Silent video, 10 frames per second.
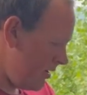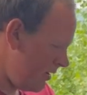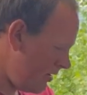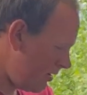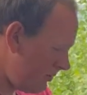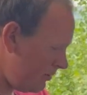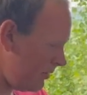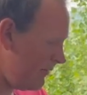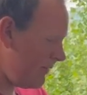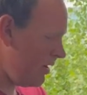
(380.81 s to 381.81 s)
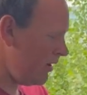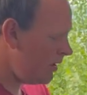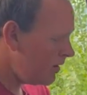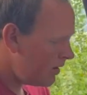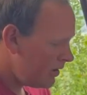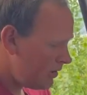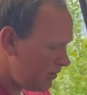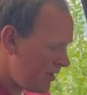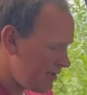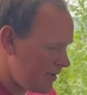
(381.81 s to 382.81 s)
that are completely free. You
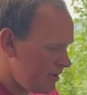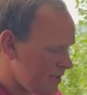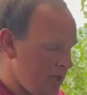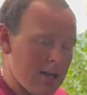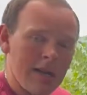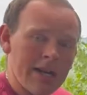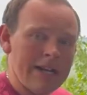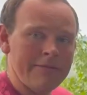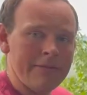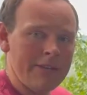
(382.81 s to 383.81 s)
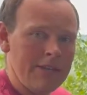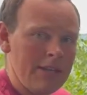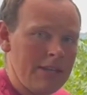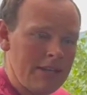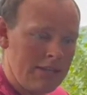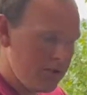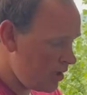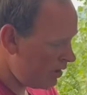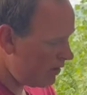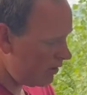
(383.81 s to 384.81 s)
guys already saw I have the heater
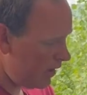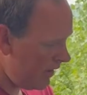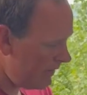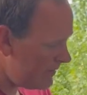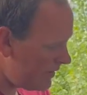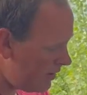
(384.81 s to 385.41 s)
lines that go